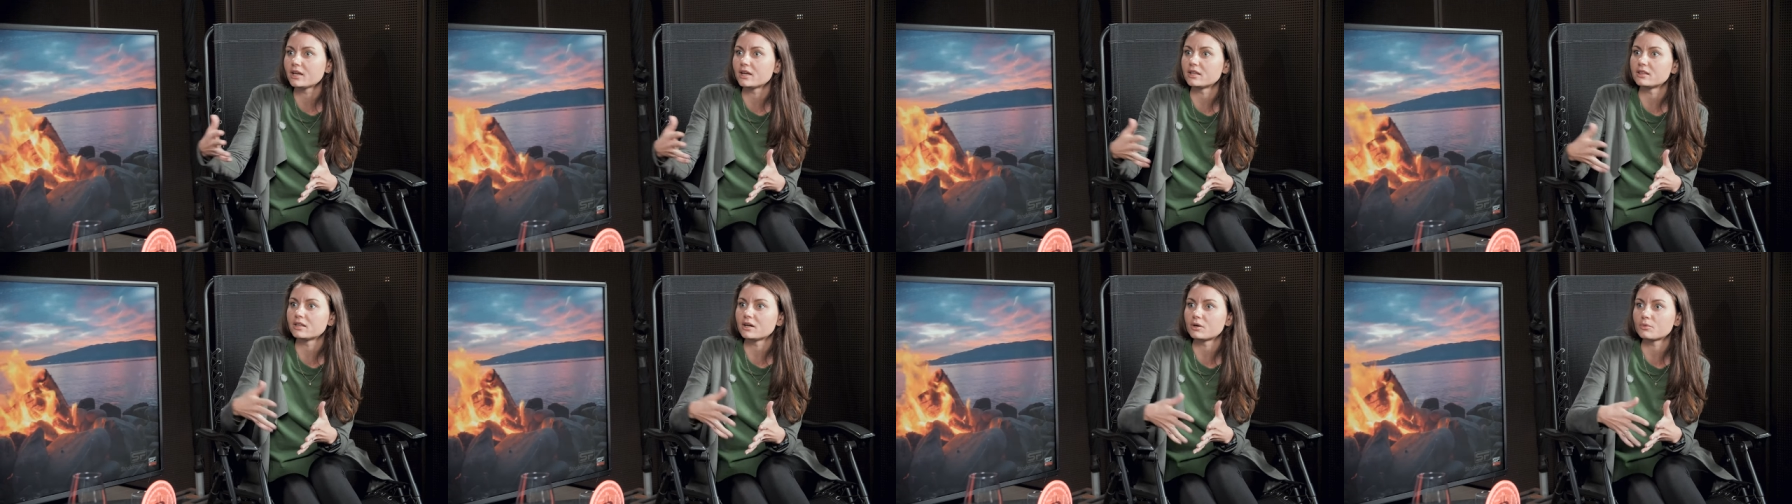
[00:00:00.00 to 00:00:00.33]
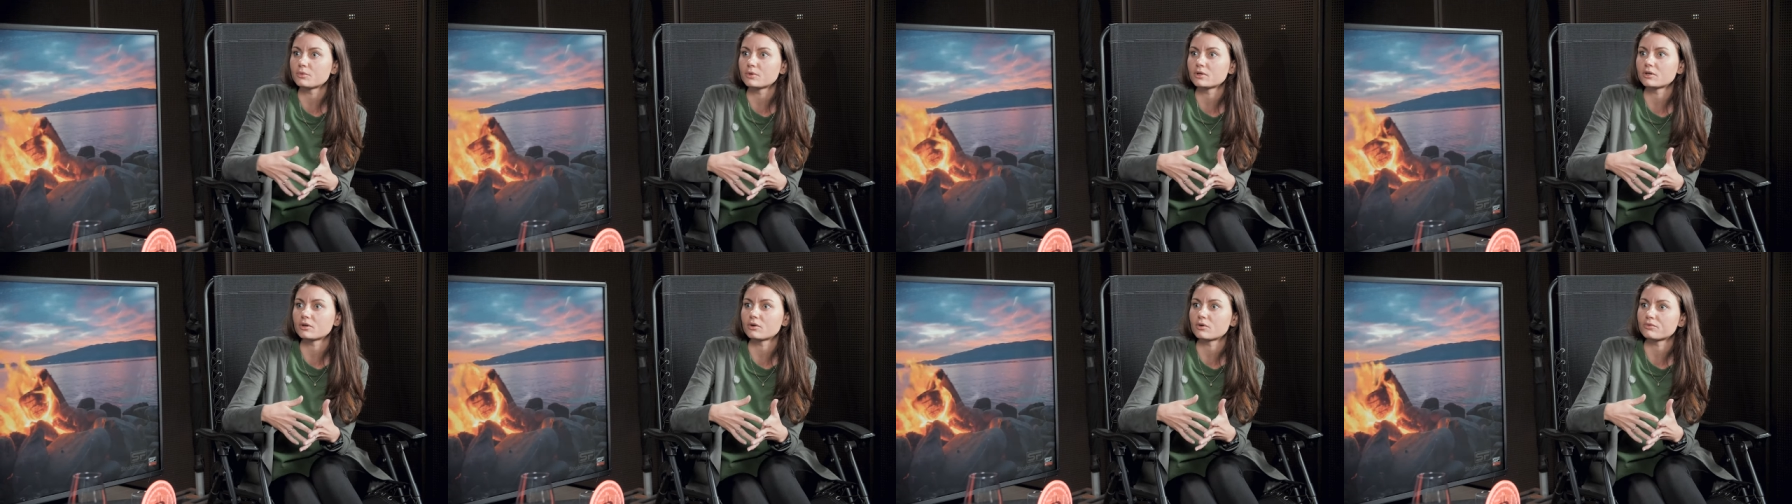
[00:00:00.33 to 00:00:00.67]
and now
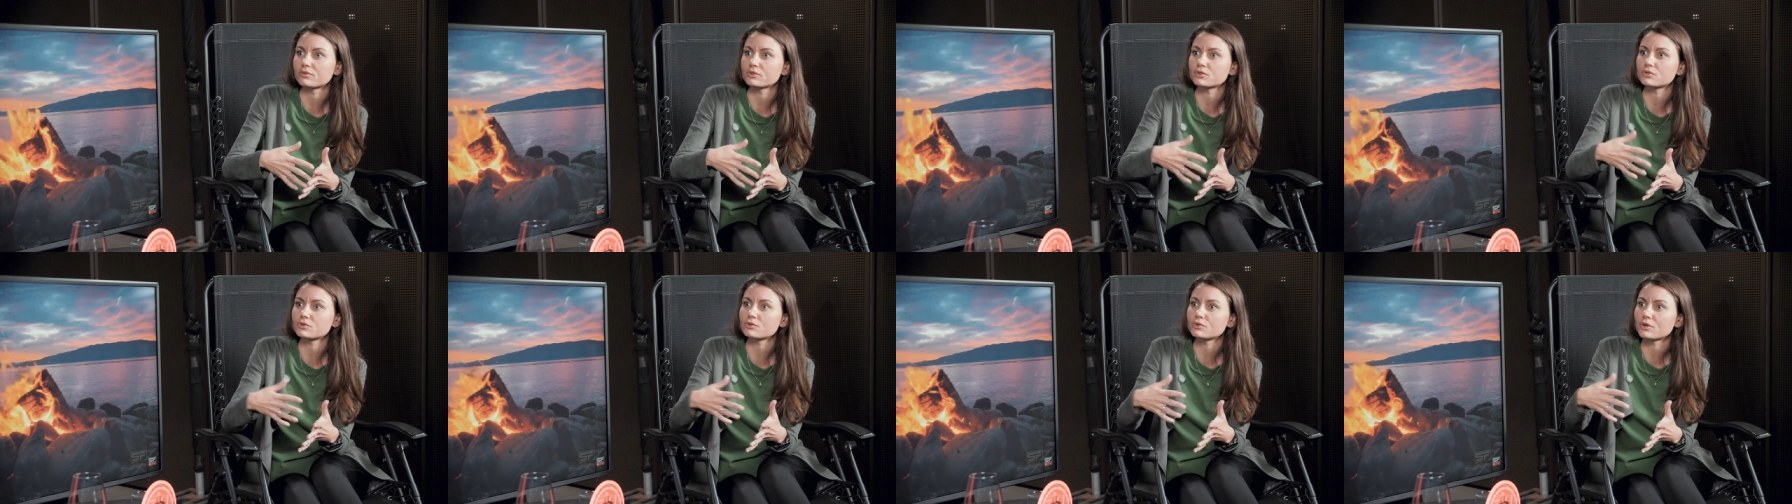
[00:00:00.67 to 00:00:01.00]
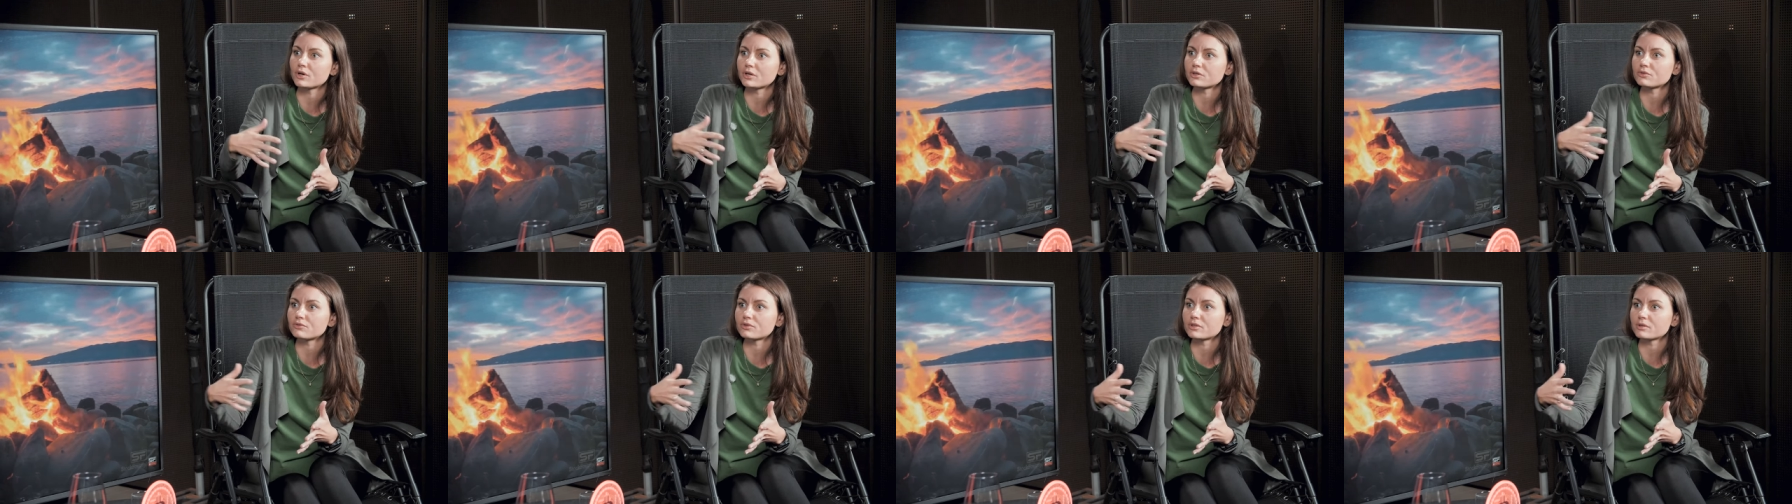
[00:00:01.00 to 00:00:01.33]
we're over
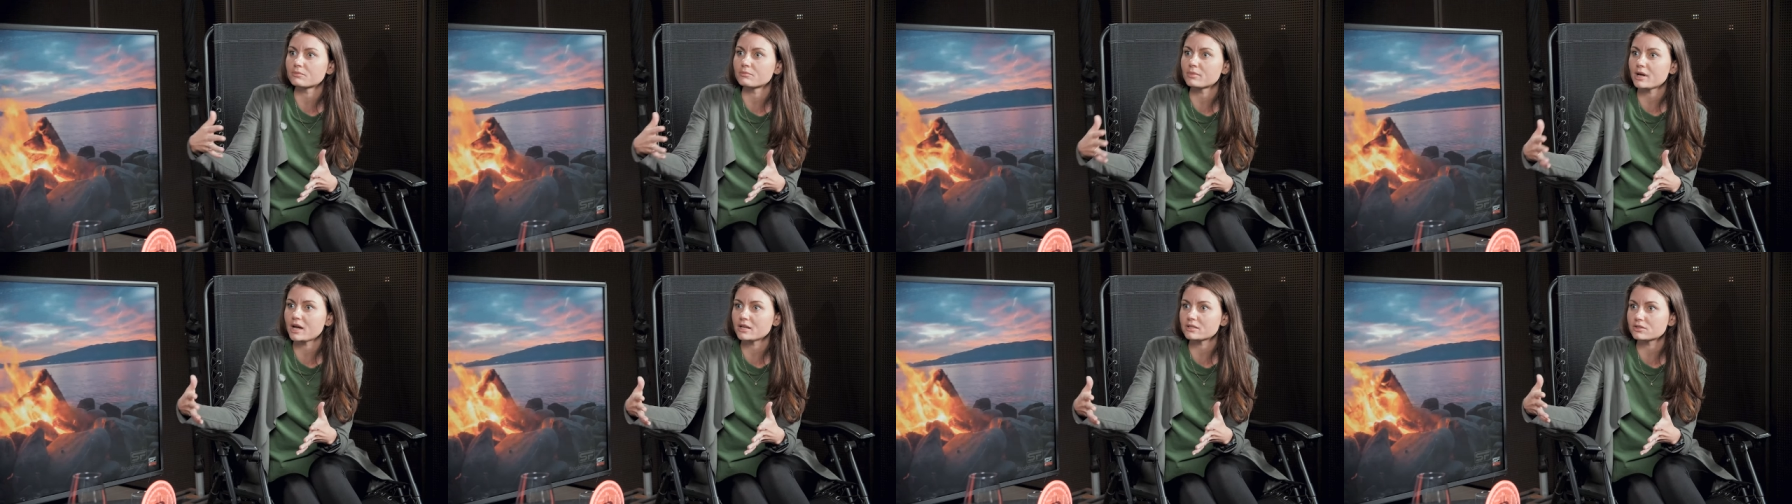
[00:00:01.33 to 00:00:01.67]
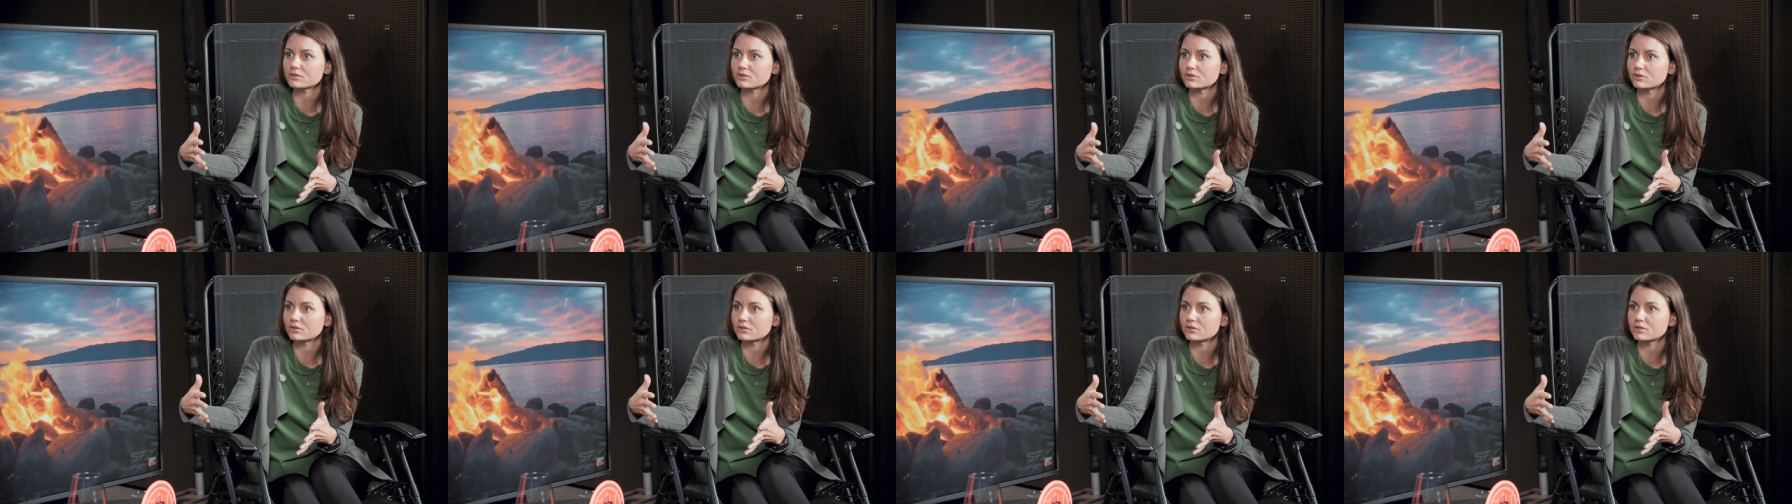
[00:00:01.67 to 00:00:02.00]
two hundred
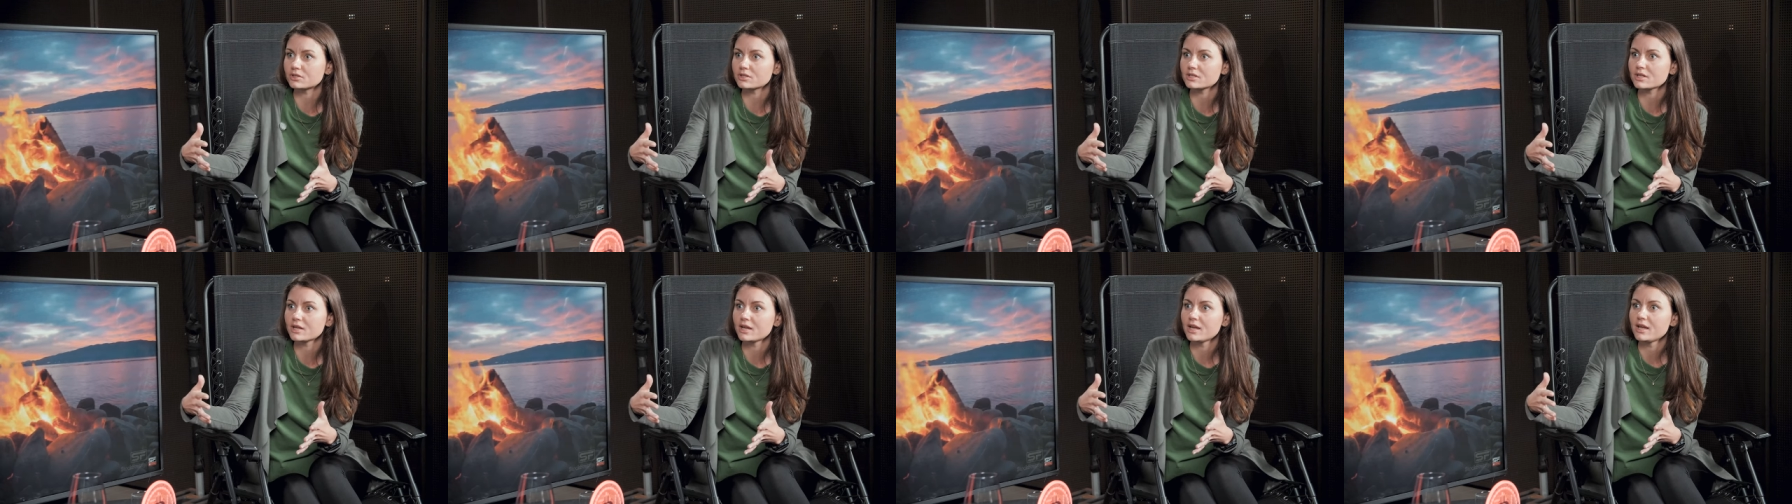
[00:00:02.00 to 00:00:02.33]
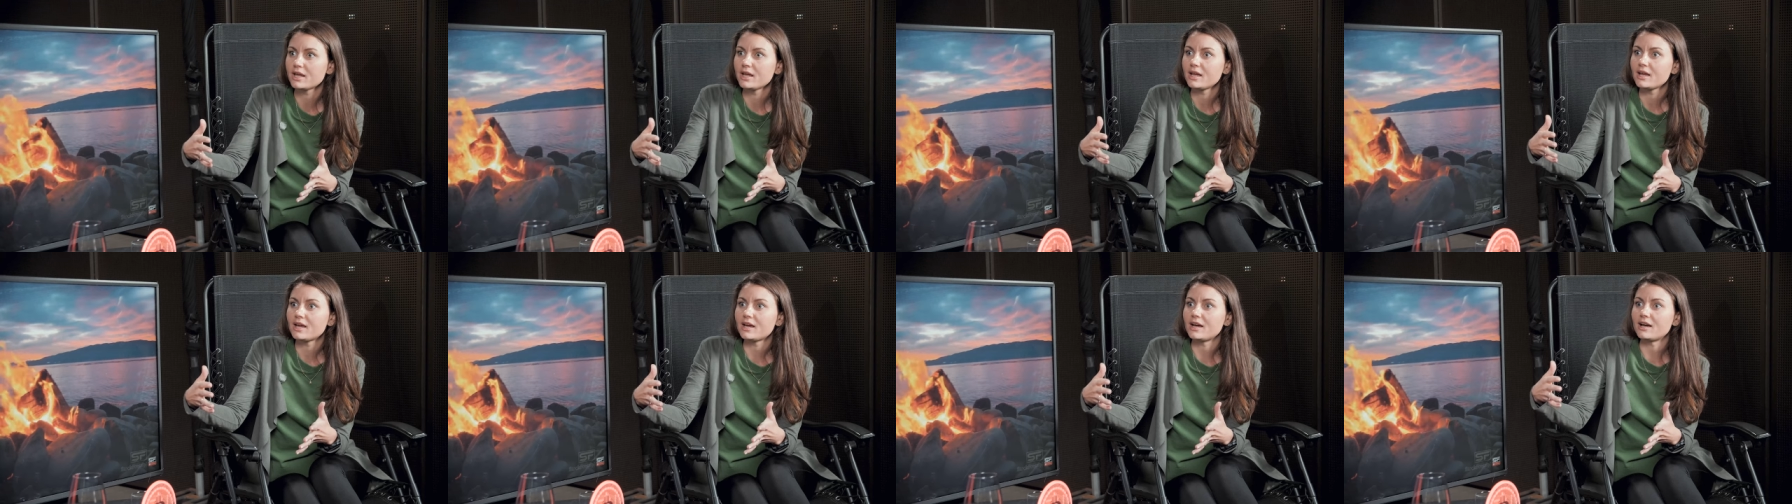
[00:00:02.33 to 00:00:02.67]
ambassadors
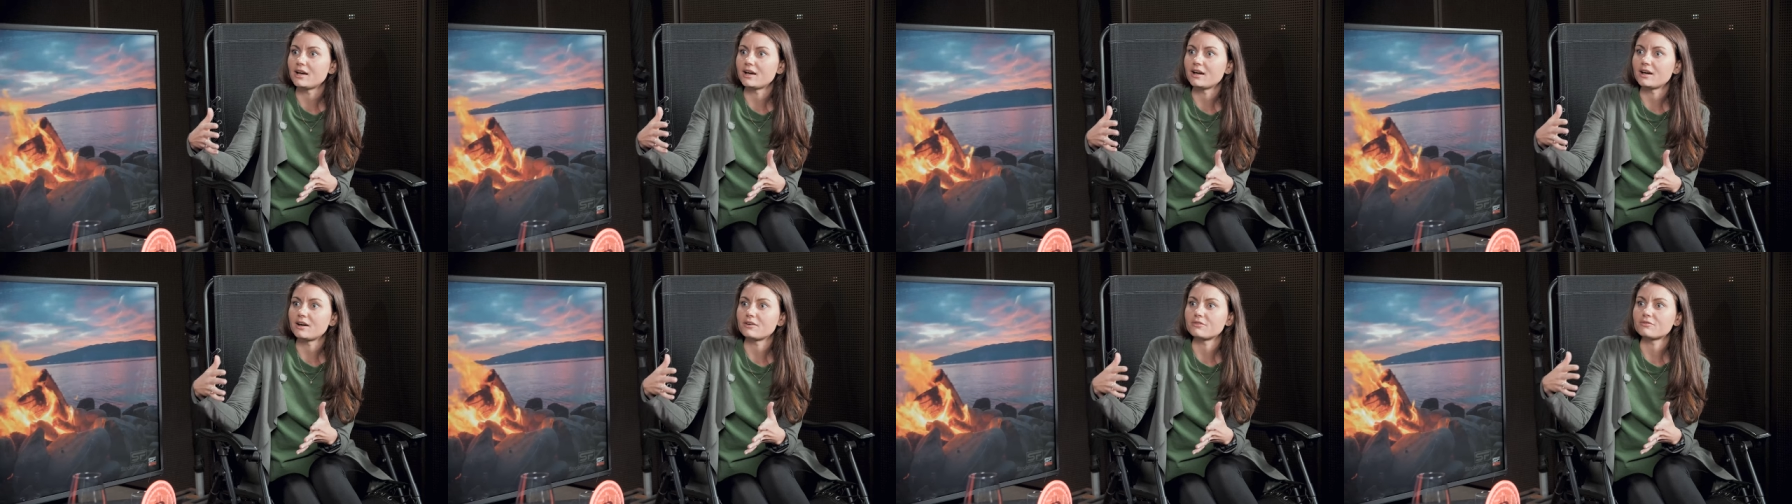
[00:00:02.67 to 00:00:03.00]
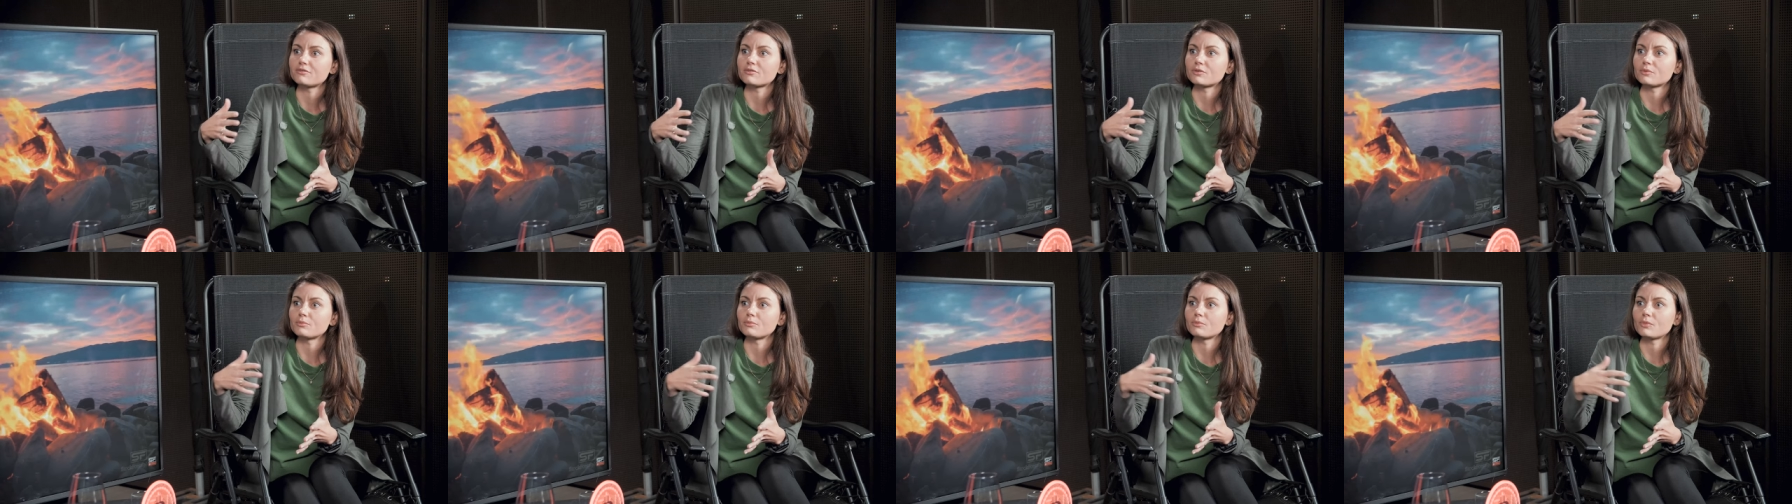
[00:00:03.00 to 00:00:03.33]
uh,
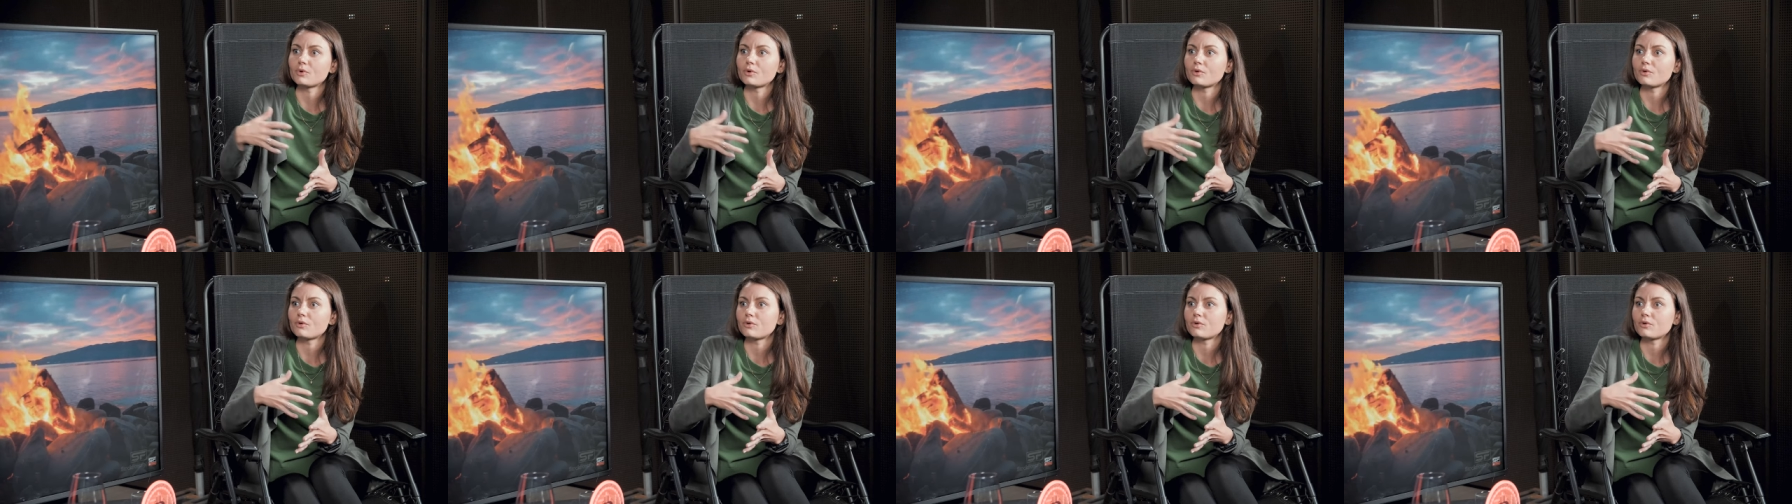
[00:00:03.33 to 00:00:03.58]
from